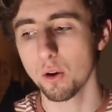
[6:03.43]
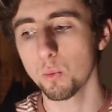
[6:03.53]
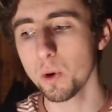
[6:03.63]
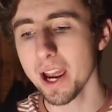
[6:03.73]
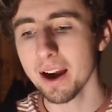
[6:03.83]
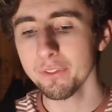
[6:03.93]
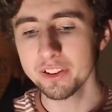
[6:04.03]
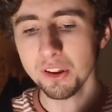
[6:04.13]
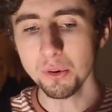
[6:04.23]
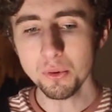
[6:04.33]
We
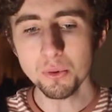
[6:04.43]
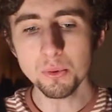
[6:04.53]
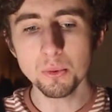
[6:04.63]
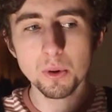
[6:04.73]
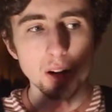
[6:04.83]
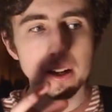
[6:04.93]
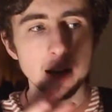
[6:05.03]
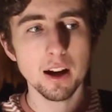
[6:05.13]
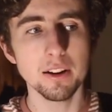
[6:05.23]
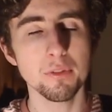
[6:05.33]
have two
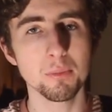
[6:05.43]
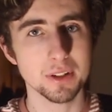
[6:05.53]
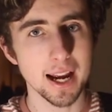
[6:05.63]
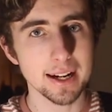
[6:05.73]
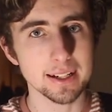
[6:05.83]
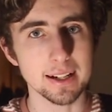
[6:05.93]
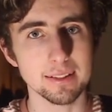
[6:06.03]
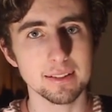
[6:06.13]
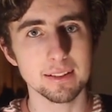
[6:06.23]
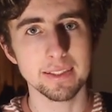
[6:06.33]
kind of
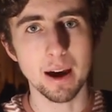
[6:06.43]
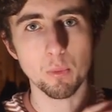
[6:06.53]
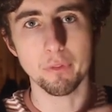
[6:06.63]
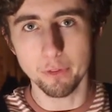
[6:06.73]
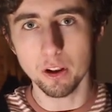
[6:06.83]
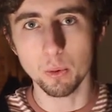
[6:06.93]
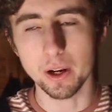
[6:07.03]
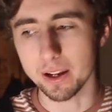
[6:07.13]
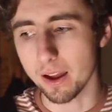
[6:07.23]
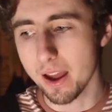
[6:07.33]
protagonists that we're
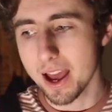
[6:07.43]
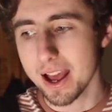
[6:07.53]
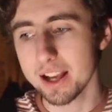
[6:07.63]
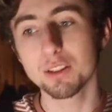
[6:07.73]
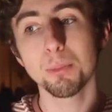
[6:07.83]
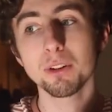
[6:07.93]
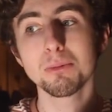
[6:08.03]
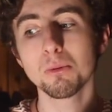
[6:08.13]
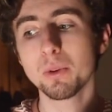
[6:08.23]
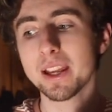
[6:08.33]
following. It's
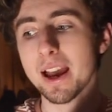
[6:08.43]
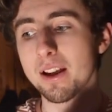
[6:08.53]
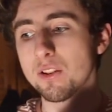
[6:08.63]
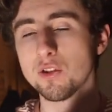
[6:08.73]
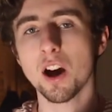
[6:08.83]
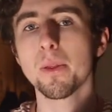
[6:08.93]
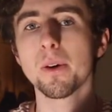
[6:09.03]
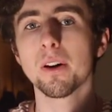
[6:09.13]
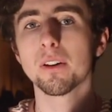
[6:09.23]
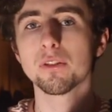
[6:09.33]
possible we get
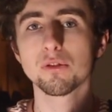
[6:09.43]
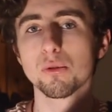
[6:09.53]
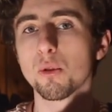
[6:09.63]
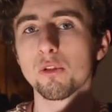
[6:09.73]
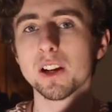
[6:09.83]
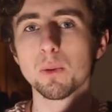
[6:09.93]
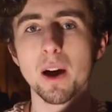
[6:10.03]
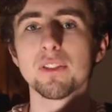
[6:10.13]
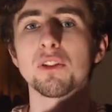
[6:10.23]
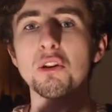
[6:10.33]
another story
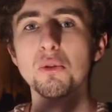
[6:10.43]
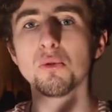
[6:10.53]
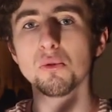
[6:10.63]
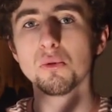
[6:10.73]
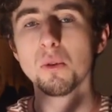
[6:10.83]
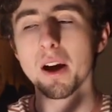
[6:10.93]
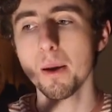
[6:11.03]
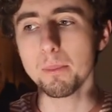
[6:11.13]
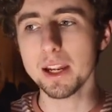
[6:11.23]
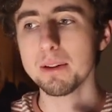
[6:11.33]
where two
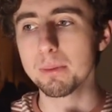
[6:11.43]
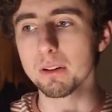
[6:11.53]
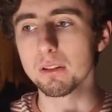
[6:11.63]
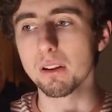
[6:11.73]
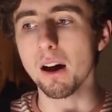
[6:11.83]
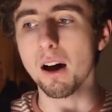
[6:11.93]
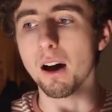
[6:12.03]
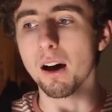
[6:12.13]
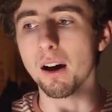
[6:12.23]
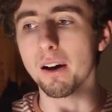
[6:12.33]
people
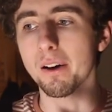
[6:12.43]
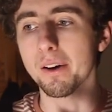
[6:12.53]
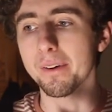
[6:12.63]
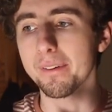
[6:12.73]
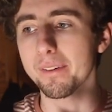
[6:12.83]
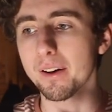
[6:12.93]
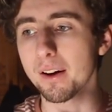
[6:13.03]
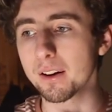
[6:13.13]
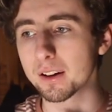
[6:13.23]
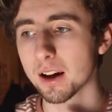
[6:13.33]
are,
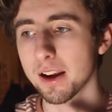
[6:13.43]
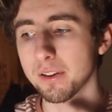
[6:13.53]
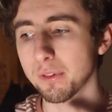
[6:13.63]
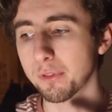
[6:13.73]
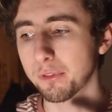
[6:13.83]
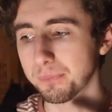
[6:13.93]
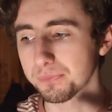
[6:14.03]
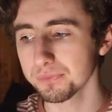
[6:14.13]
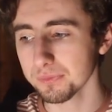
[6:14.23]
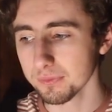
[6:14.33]
are kind of
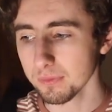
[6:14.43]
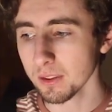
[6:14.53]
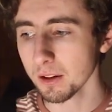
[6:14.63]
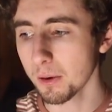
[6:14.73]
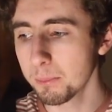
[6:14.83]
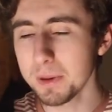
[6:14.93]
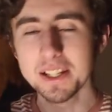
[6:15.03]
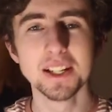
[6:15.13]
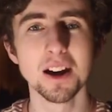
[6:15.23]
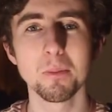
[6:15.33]

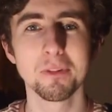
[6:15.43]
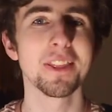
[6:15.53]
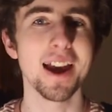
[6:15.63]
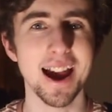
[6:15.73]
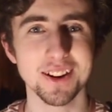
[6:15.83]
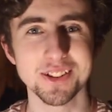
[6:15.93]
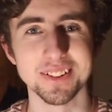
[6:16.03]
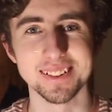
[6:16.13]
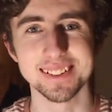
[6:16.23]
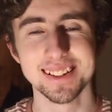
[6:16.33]
beaten up for their
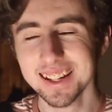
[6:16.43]
actions,